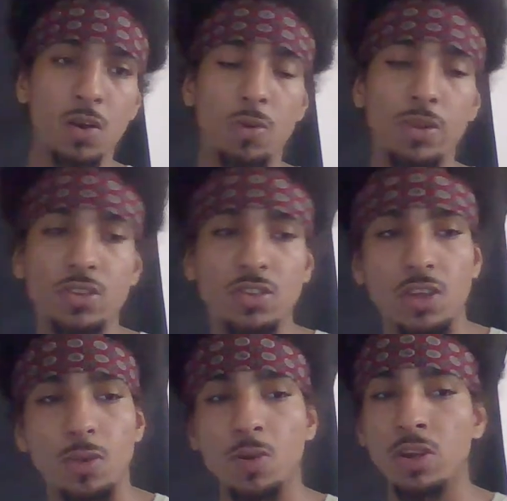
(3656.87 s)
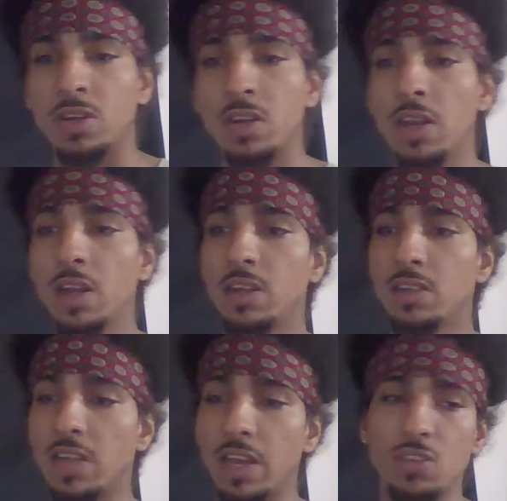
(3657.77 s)
Whether someone
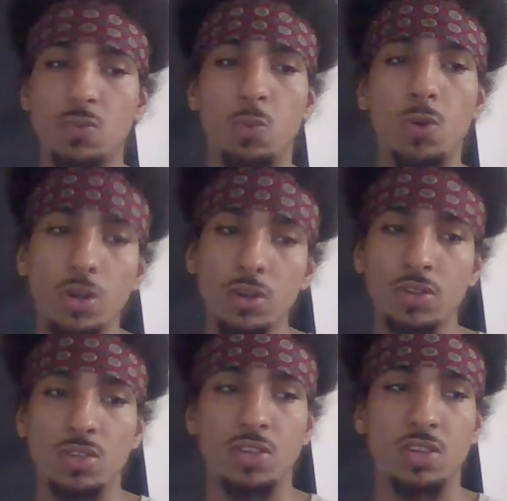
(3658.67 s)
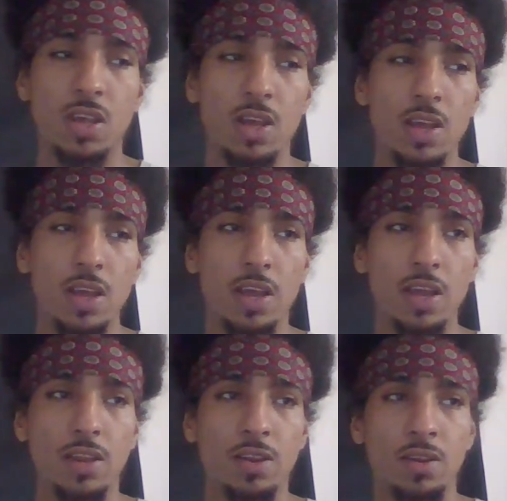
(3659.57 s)
takes words
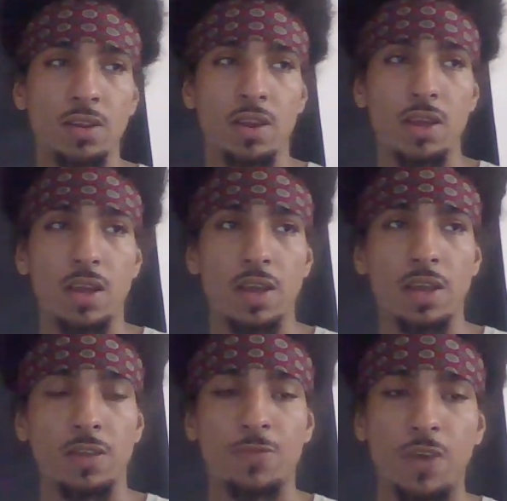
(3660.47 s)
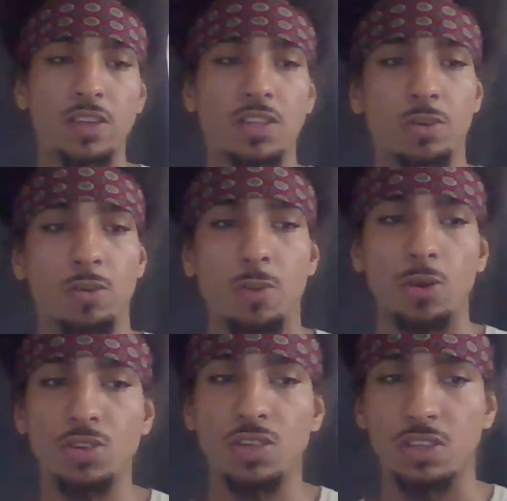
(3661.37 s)
and it affects their
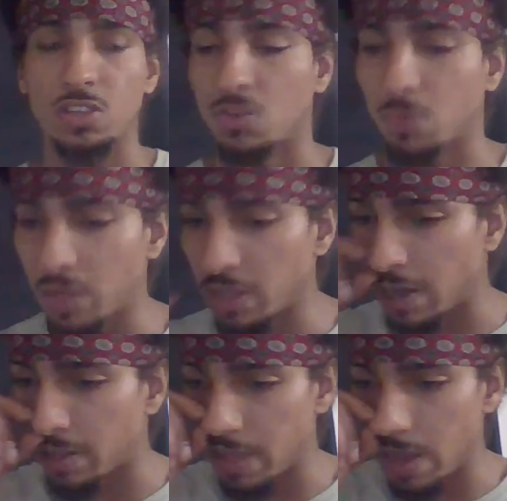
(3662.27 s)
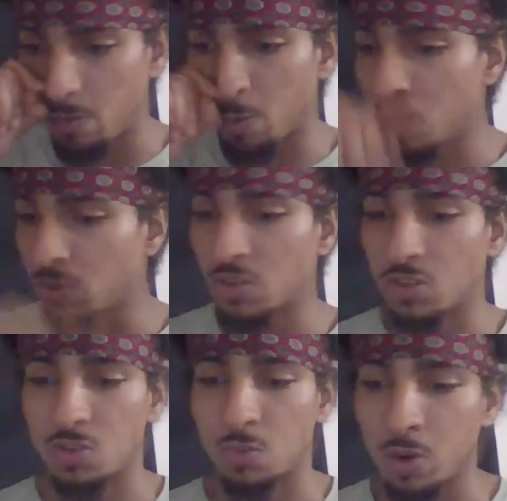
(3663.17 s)
emotions is really on them. Words are
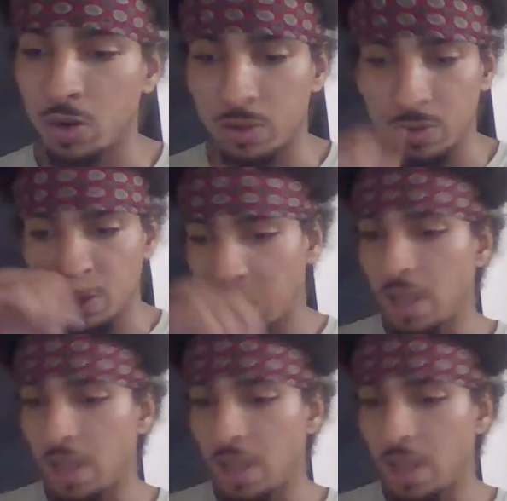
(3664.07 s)
just words.